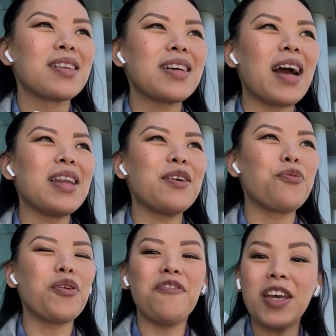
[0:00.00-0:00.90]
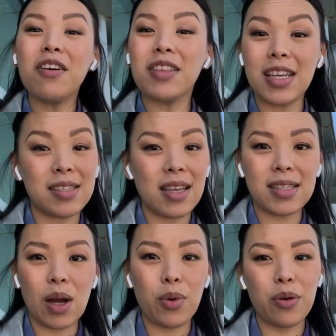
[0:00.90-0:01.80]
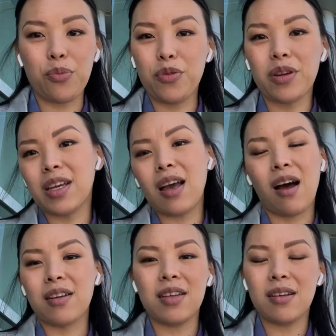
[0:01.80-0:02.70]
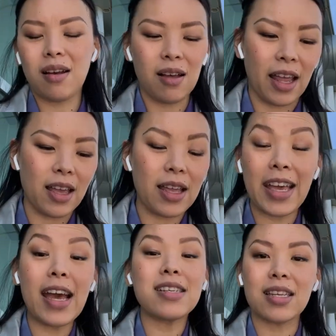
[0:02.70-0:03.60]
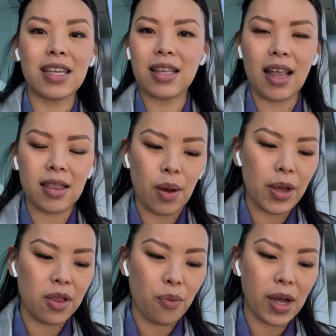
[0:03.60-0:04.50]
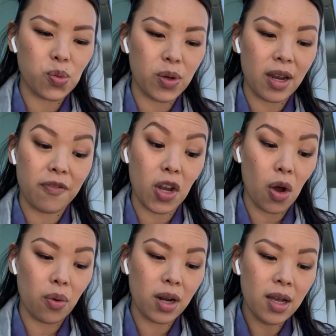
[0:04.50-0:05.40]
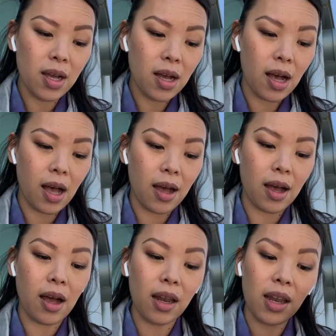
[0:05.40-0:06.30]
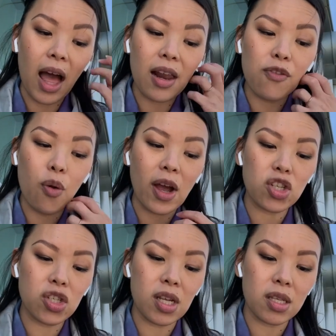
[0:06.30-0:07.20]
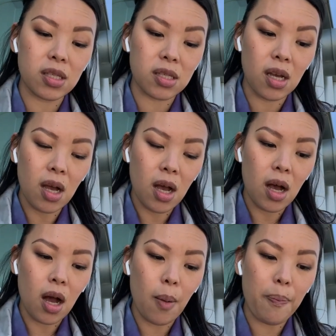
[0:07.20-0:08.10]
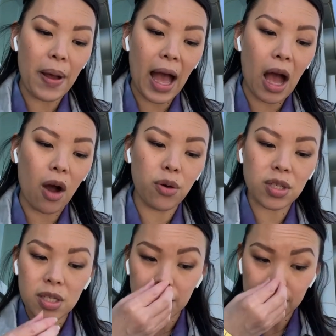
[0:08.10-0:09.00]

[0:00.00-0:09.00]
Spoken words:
kind of reveal these things that we really only like and candidly that we otherwise wouldn't have known. A lot of questions about